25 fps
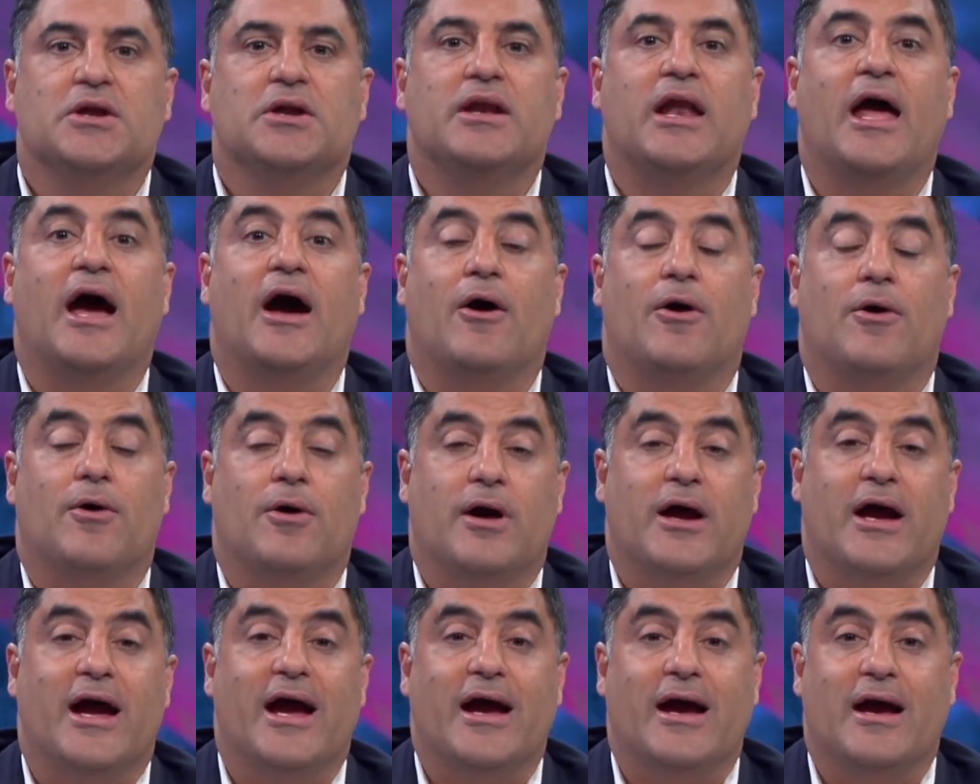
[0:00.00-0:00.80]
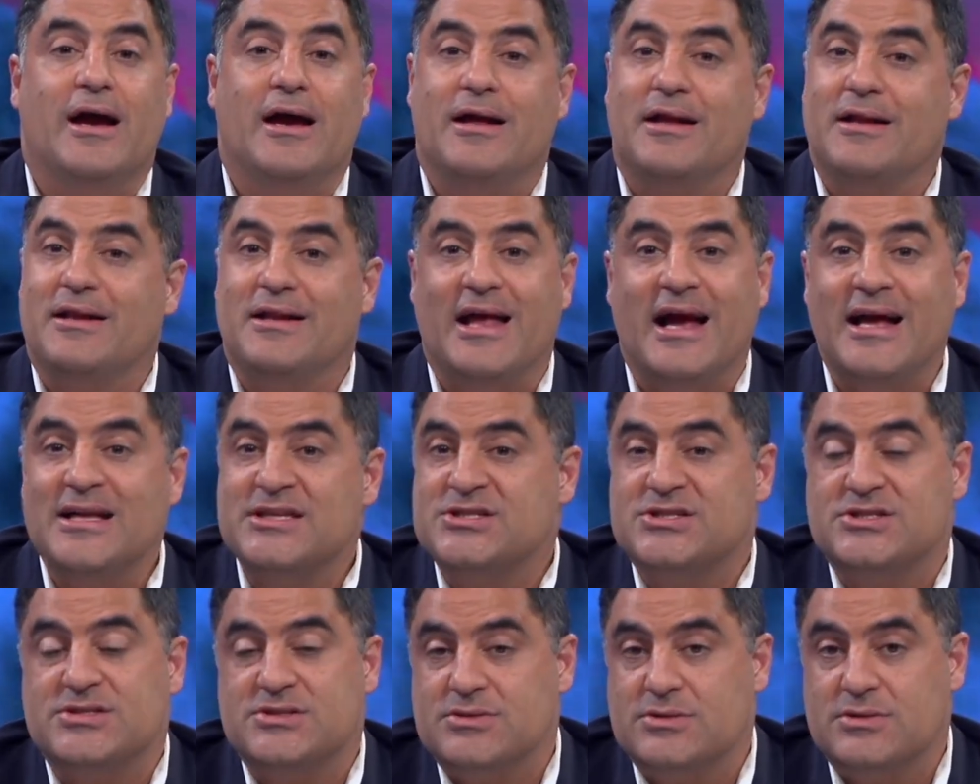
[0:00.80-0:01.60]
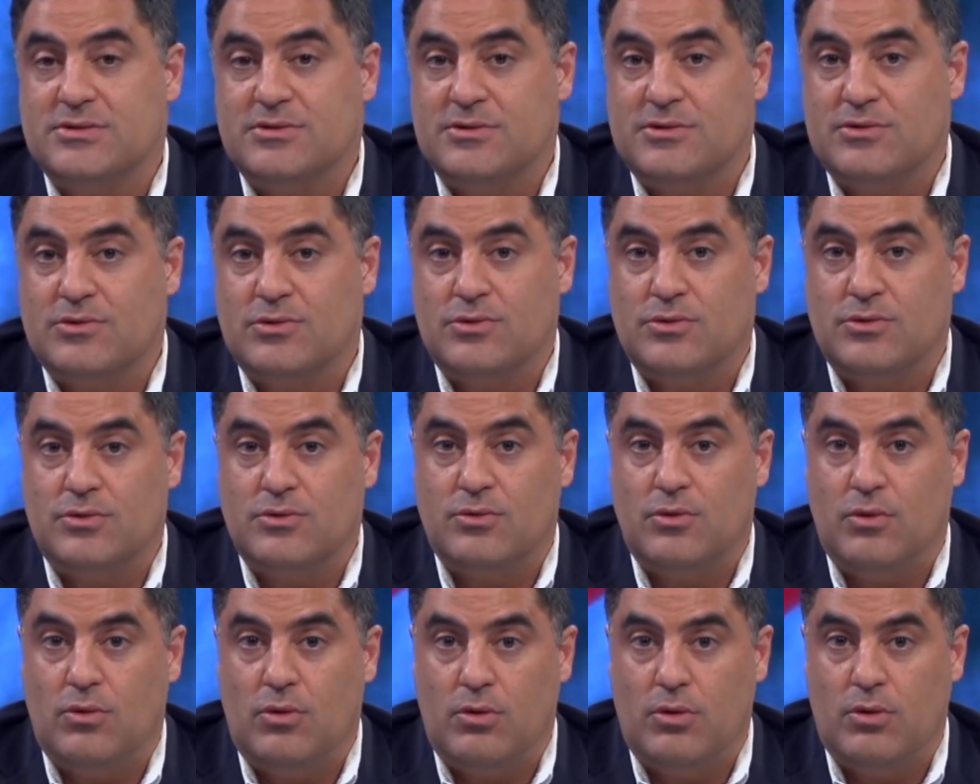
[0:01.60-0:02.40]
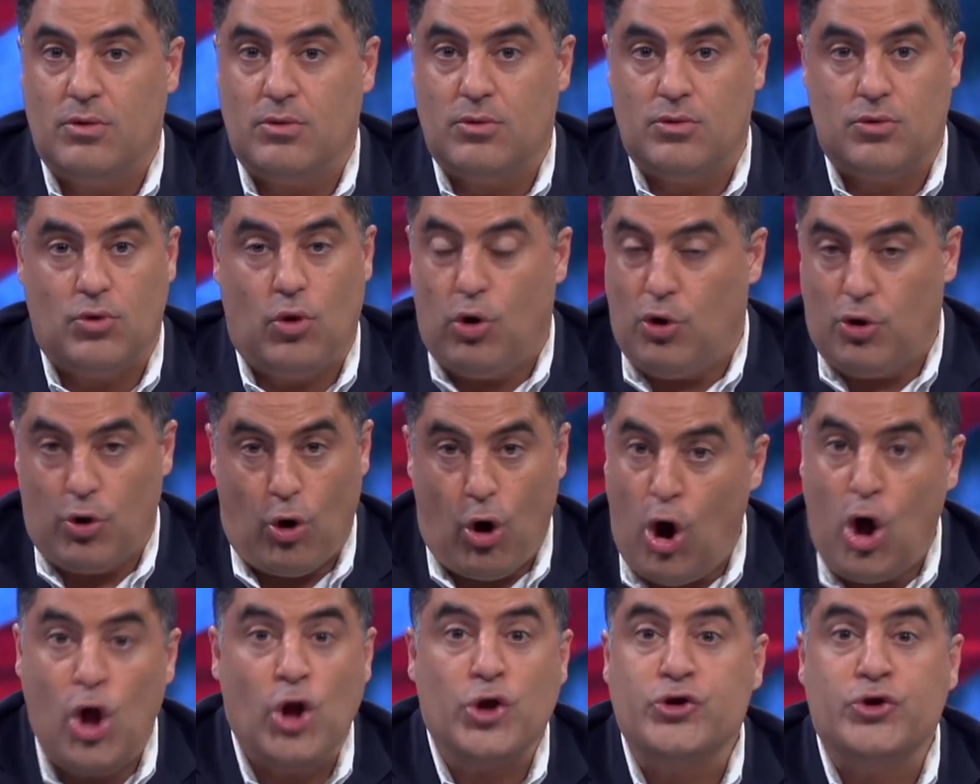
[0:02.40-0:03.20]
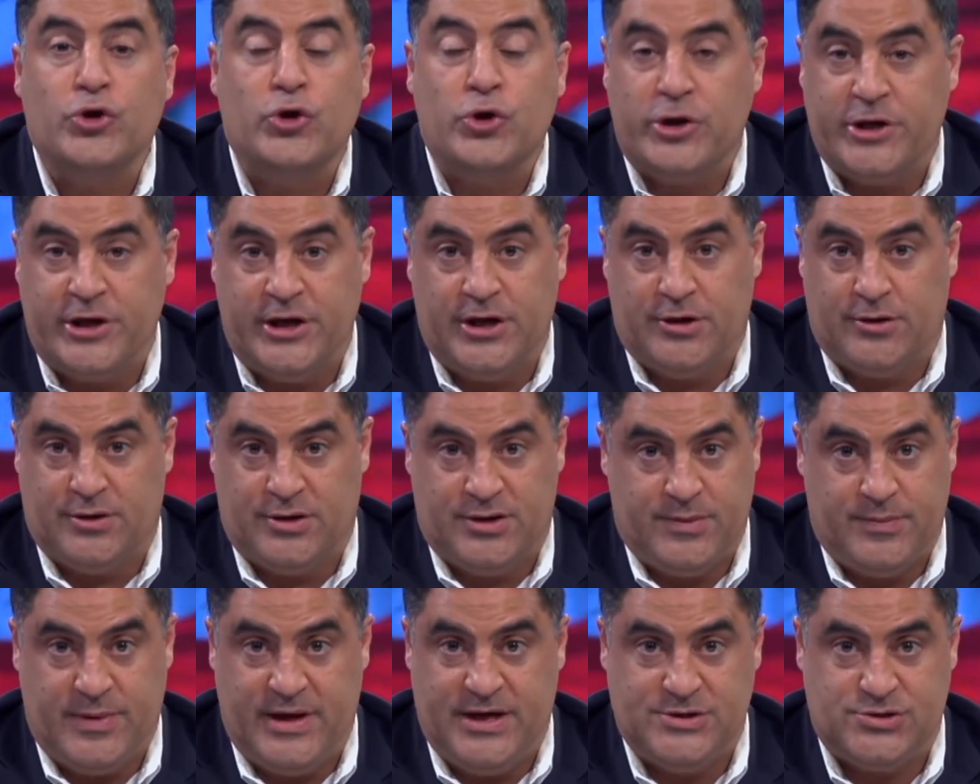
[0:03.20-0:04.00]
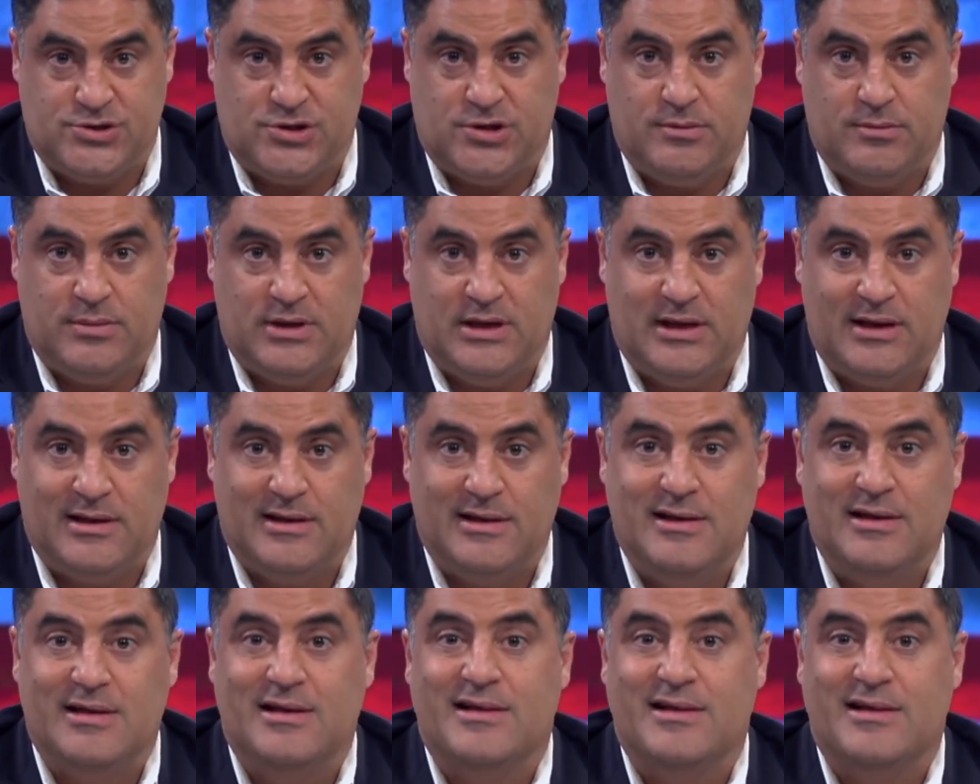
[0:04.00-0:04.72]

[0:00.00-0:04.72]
Now, that's all you'll hear in the mainstream media.